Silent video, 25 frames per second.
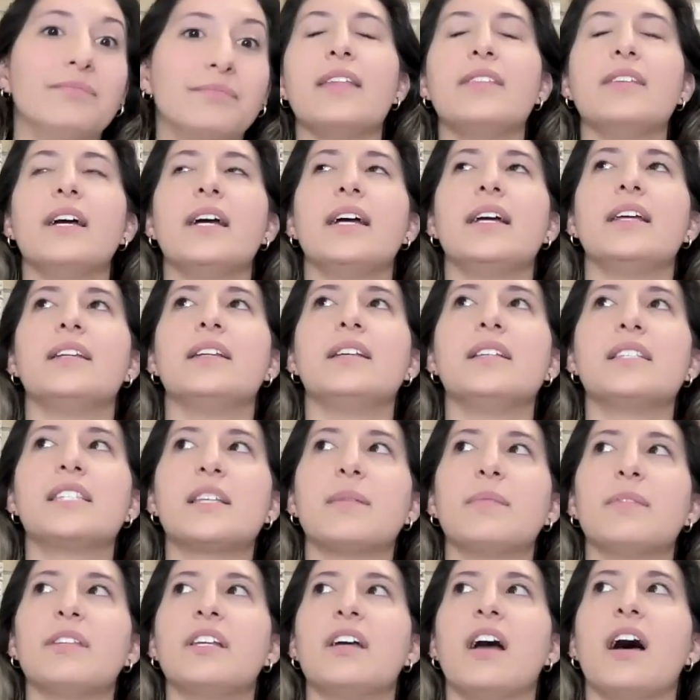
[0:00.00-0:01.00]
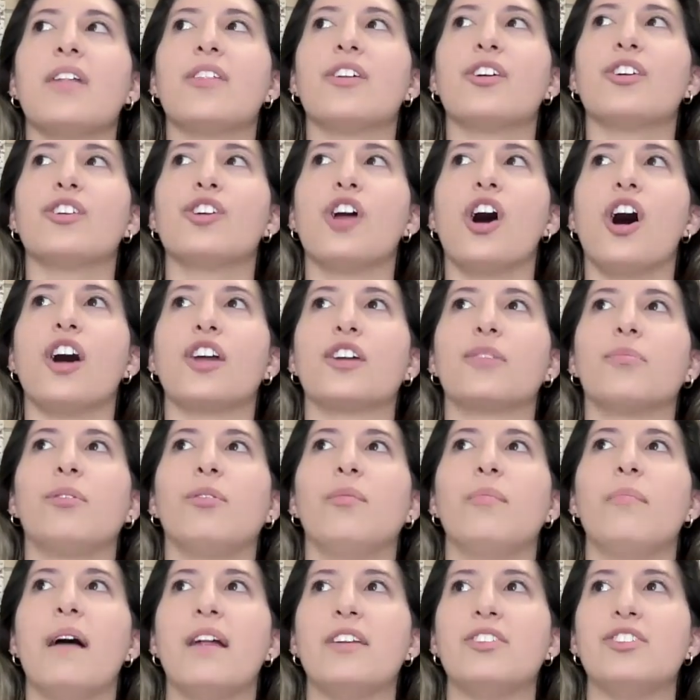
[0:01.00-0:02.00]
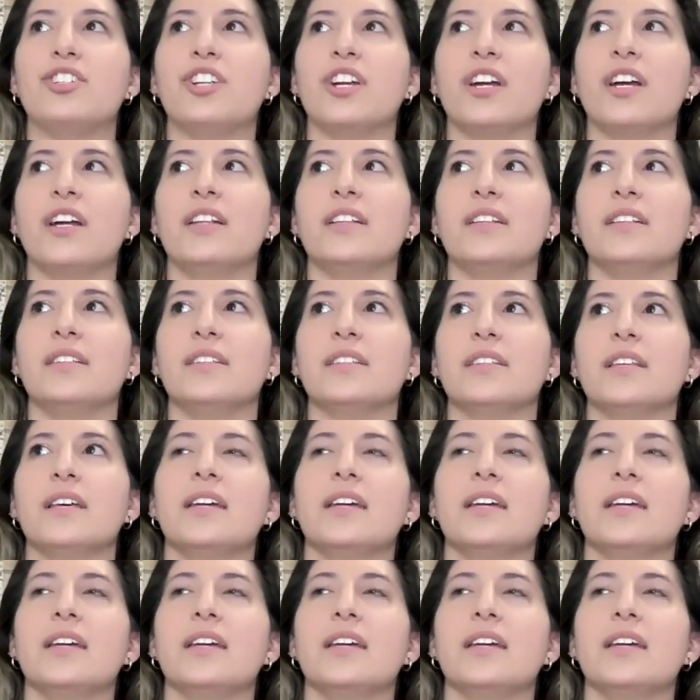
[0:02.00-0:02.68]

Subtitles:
And then some of the other honorable mentions,